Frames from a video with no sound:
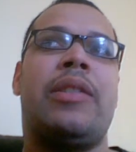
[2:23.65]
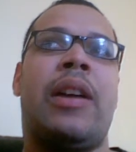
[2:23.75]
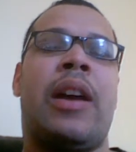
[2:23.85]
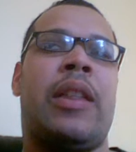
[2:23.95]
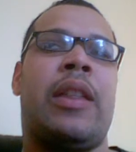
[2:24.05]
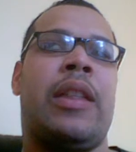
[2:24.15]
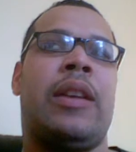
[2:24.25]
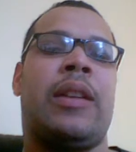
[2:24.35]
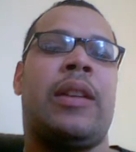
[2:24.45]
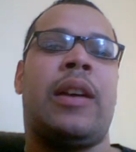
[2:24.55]
And I think
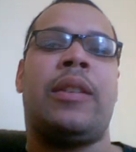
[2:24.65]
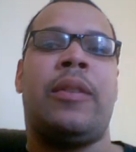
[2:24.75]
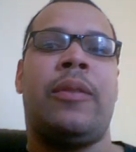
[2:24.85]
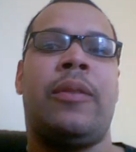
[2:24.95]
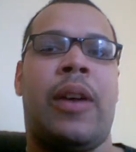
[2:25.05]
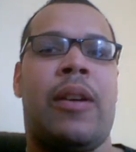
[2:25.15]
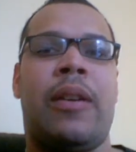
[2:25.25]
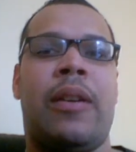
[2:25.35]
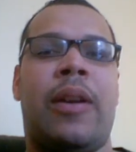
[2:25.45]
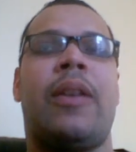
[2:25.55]
that that's a
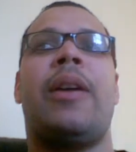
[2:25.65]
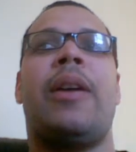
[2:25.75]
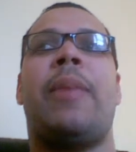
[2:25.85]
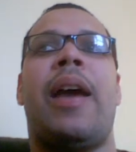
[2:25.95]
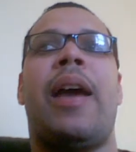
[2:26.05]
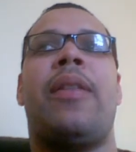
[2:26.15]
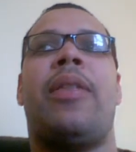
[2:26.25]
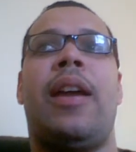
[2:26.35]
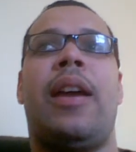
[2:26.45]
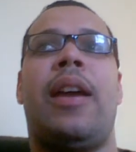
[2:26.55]
very, very bad
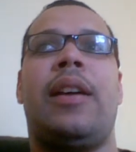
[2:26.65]
thing.